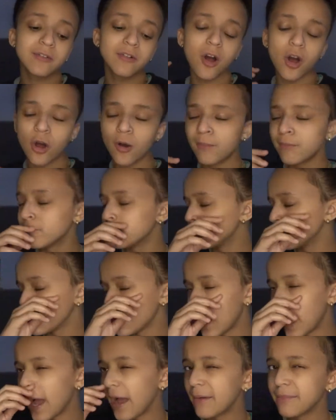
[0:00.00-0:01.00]
um, the
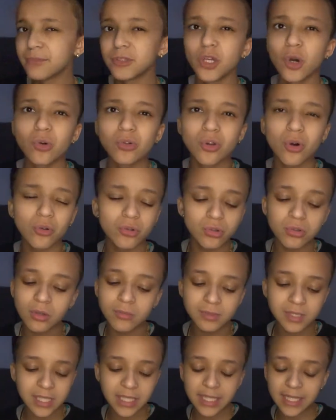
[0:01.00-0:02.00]
app YOLO, you know what I'm
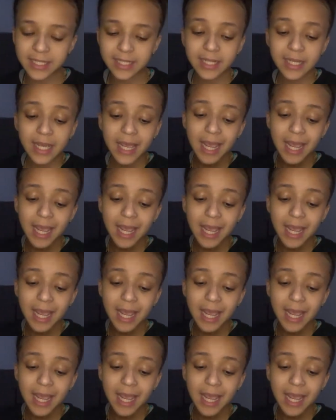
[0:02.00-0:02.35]
saying?